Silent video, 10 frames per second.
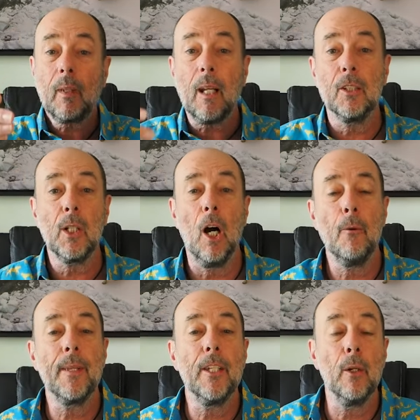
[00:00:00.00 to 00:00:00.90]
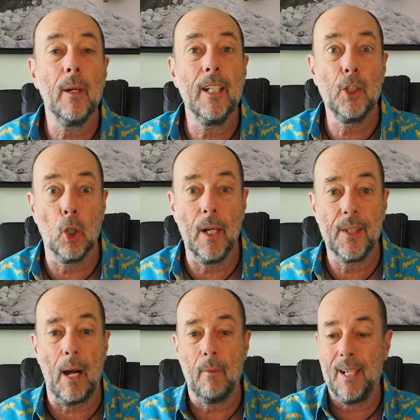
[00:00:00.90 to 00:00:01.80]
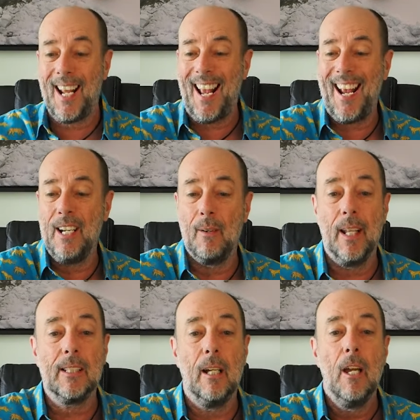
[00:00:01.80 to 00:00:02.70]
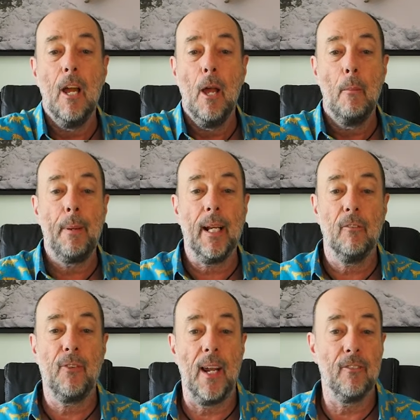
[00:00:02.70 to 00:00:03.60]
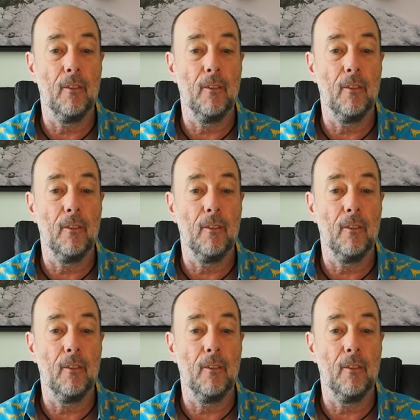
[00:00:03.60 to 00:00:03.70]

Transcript: So I hope that you enjoy that one anyway. It's a big favourite